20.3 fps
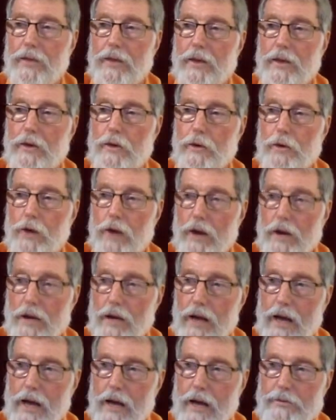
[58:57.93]
You can't
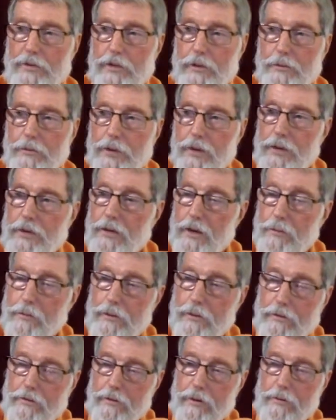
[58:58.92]
have something
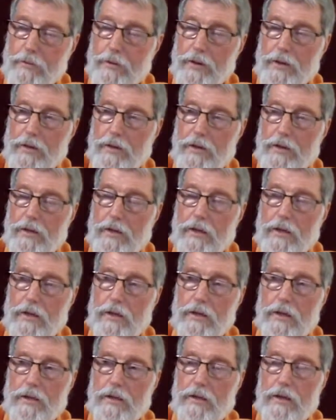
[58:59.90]
separate from it.
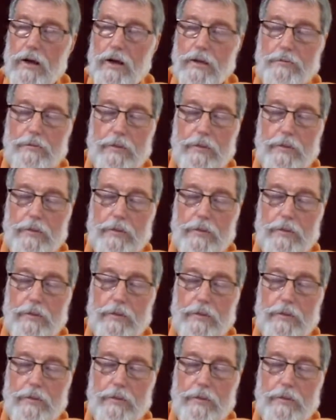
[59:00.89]
God